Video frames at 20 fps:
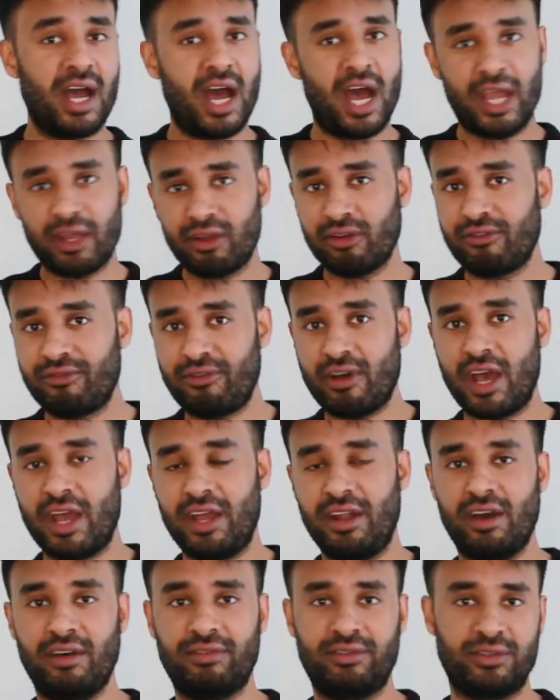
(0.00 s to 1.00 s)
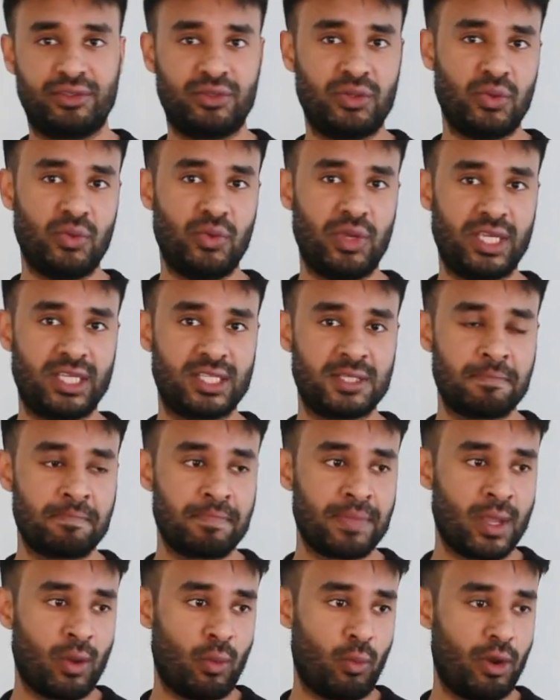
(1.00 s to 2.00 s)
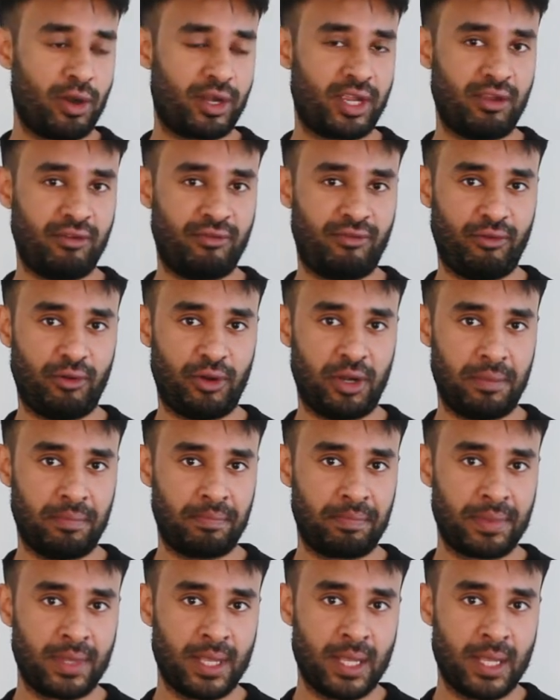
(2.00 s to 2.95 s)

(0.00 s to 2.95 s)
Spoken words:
I got fired after 2 weeks working for him.